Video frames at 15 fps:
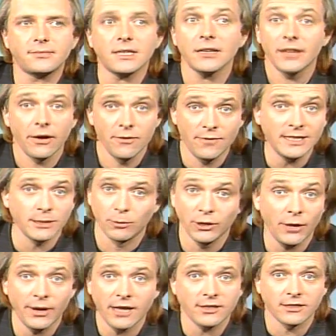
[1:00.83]
They're invisible.
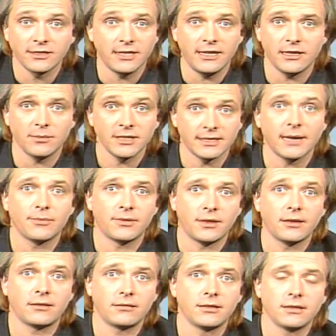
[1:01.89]
No one else can see them except
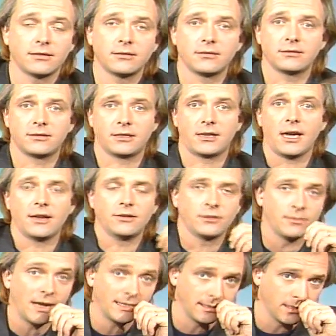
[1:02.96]
the kid who's
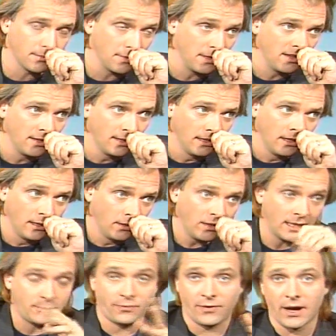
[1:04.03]
imagined them.
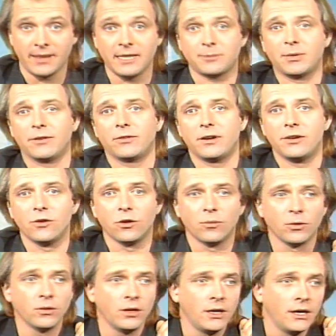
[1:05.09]
That's fine. That's perfectly
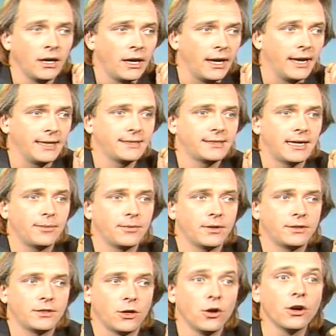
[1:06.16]
normal. Except
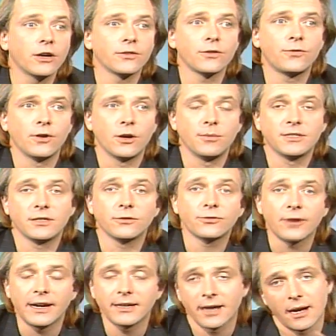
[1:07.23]
that the hook of the film is that
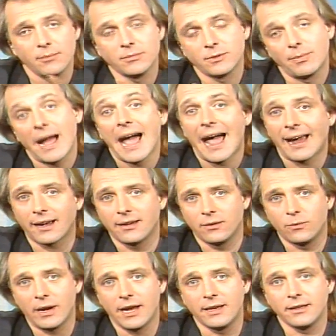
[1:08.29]
Fred comes back
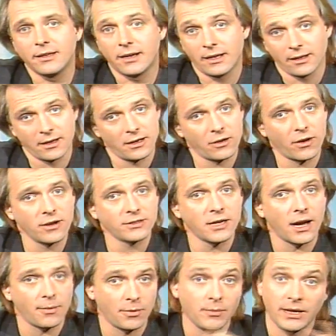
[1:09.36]
when the little girl grows
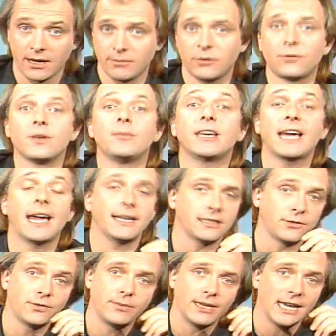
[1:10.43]
up and becomes Phoebe Cates.
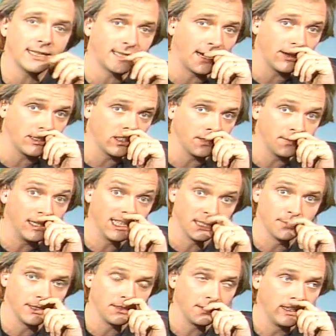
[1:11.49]
It's Phoebe Cates' character,
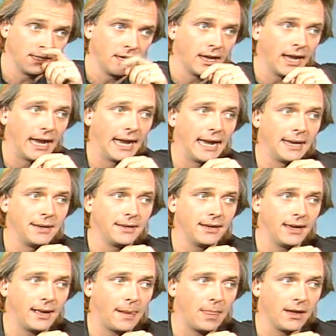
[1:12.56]
Elizabeth. And
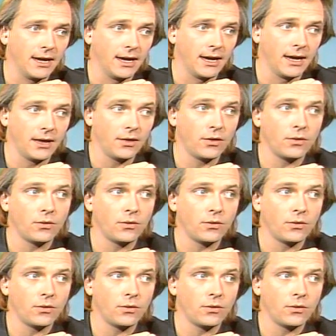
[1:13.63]
the